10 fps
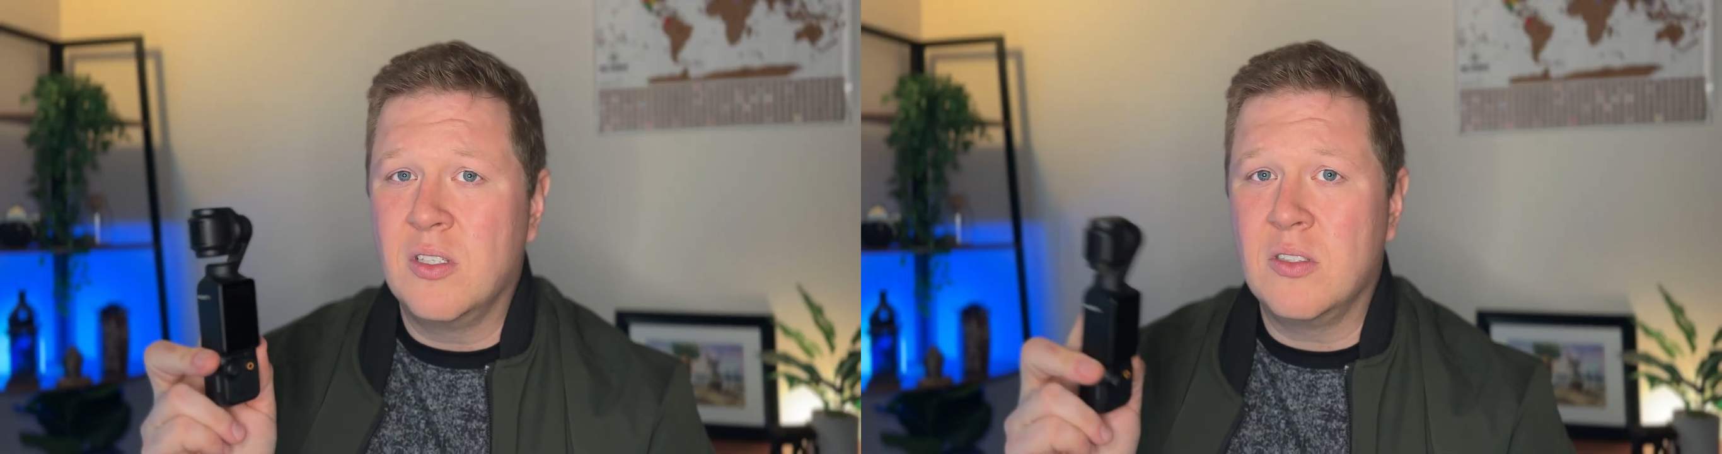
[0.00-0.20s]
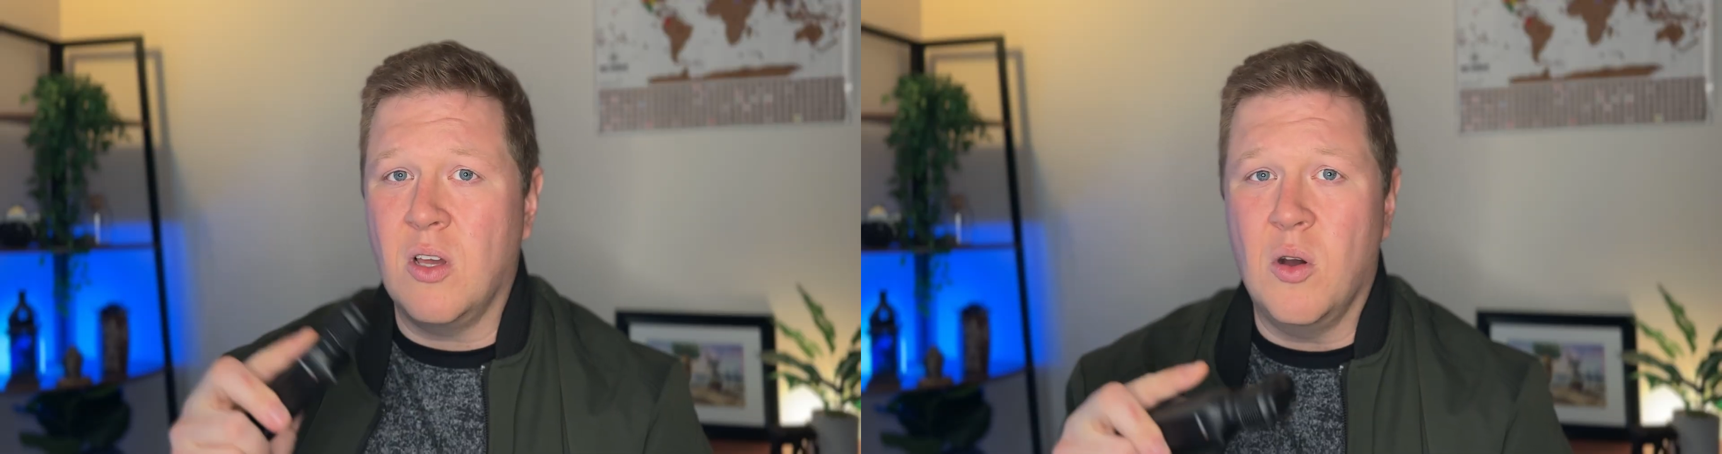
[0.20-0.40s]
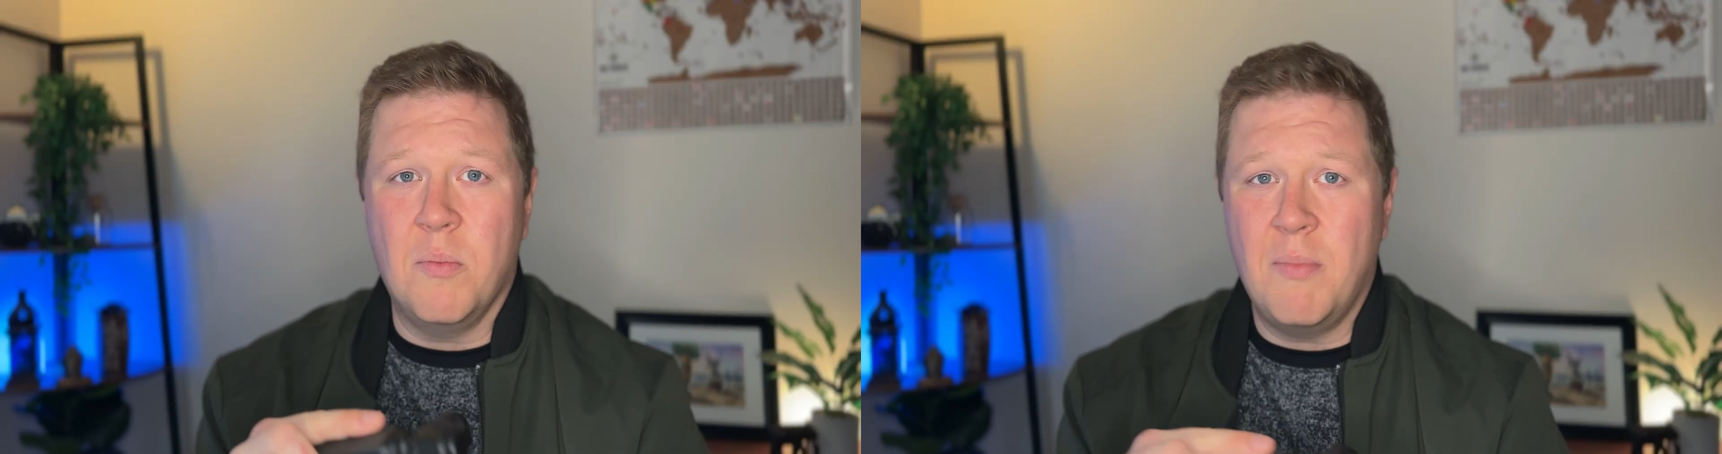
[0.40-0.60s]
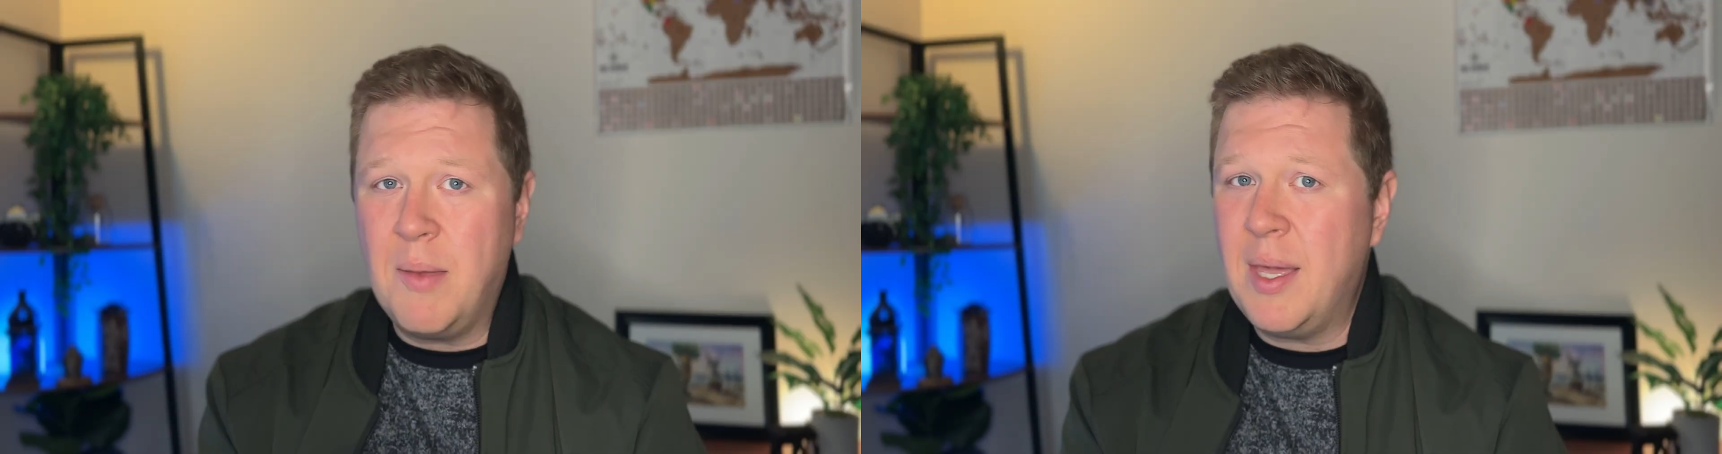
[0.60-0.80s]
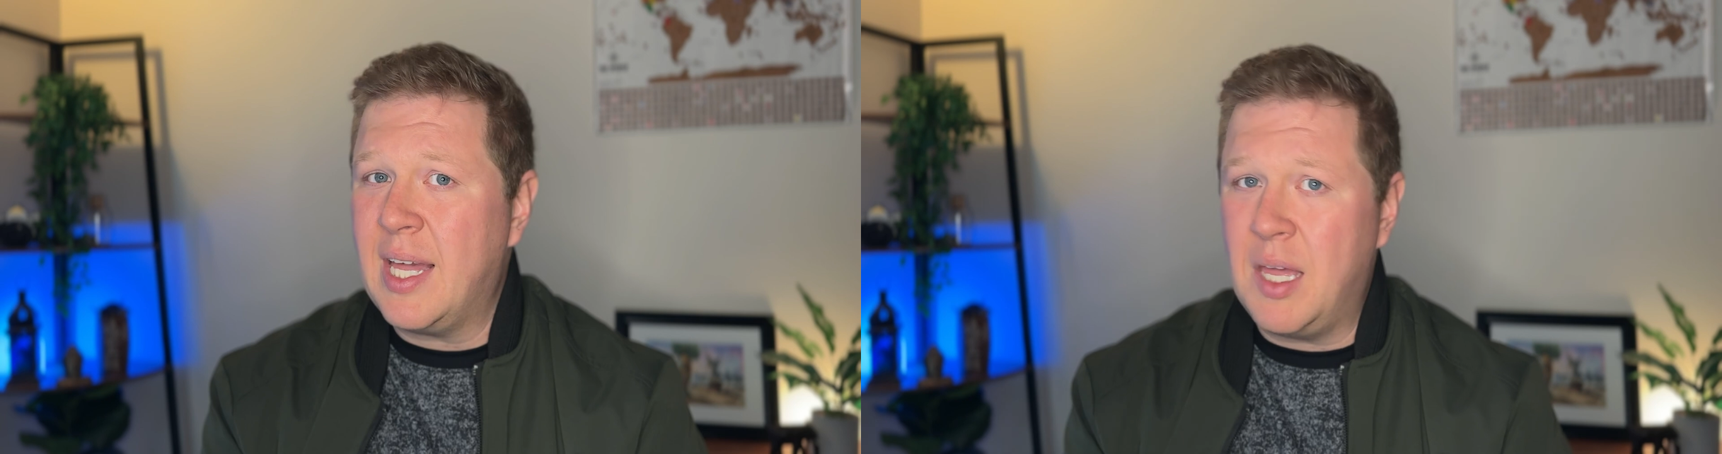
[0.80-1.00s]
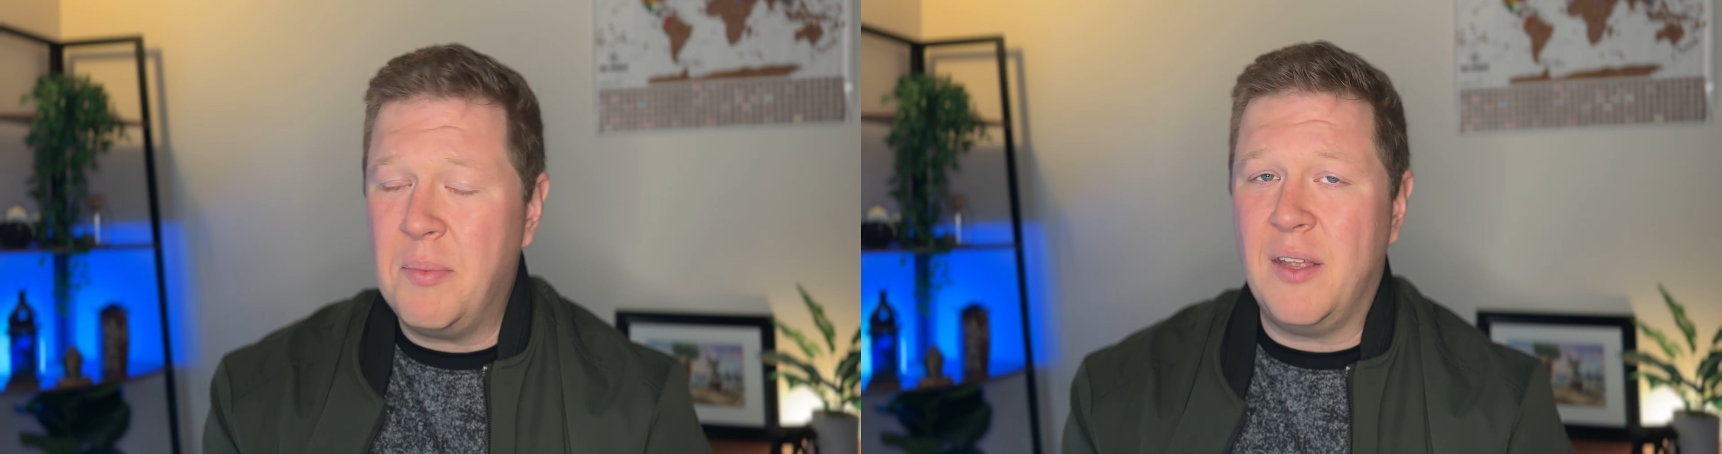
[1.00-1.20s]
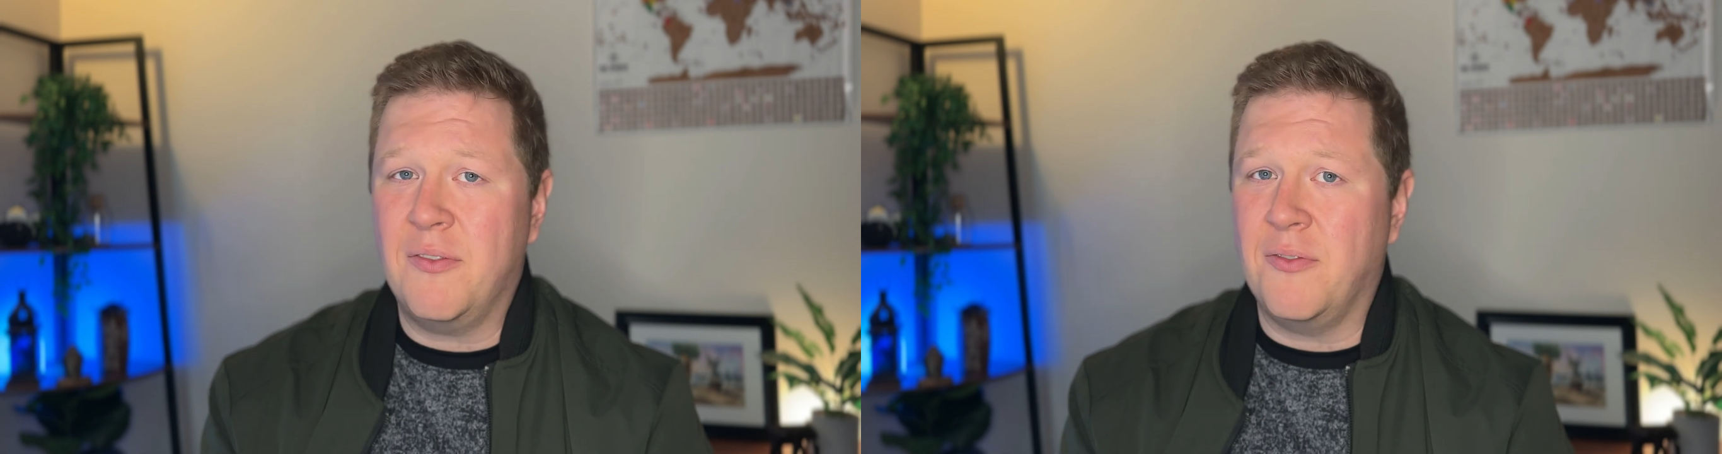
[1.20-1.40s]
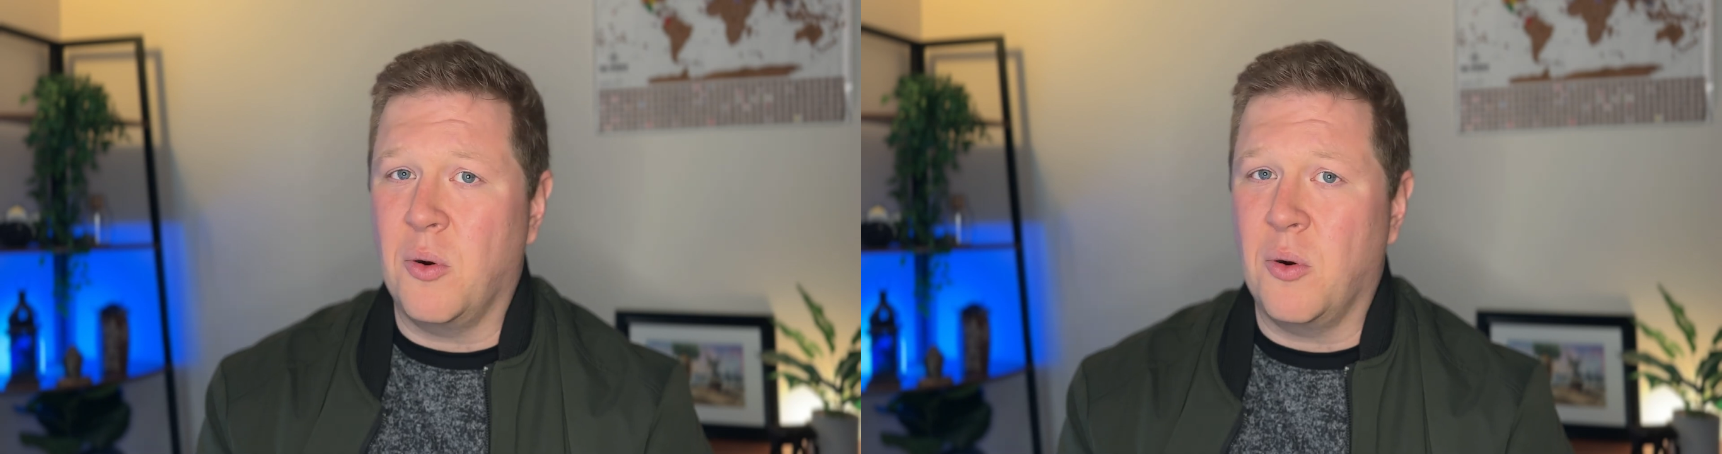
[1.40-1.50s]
So maybe keep it